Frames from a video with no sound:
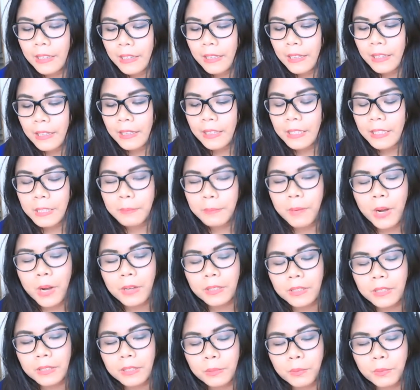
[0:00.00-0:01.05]
This
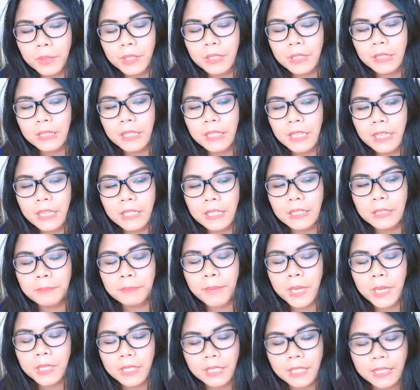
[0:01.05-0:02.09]
box was
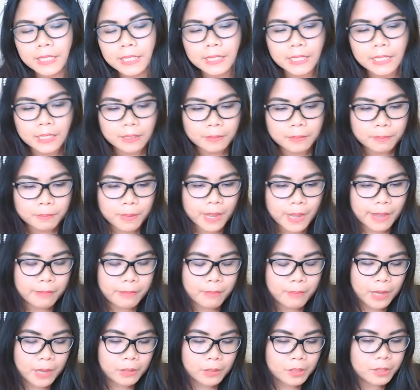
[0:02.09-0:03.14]
specially sent by
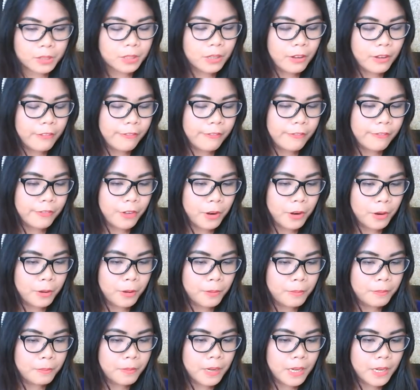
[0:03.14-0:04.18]
Microsoft
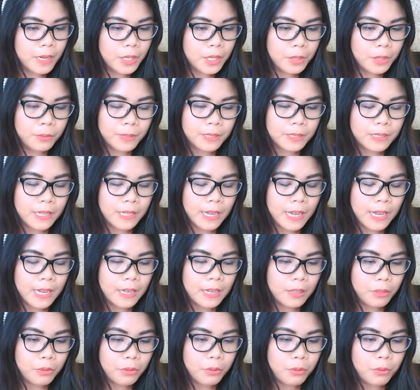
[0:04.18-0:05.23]
from USA
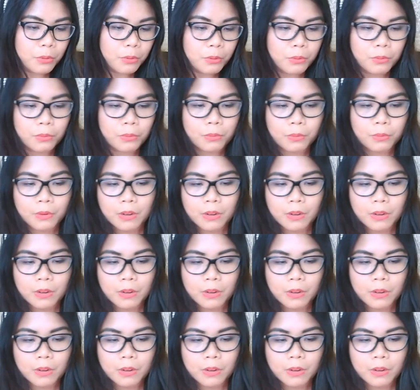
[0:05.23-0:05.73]
through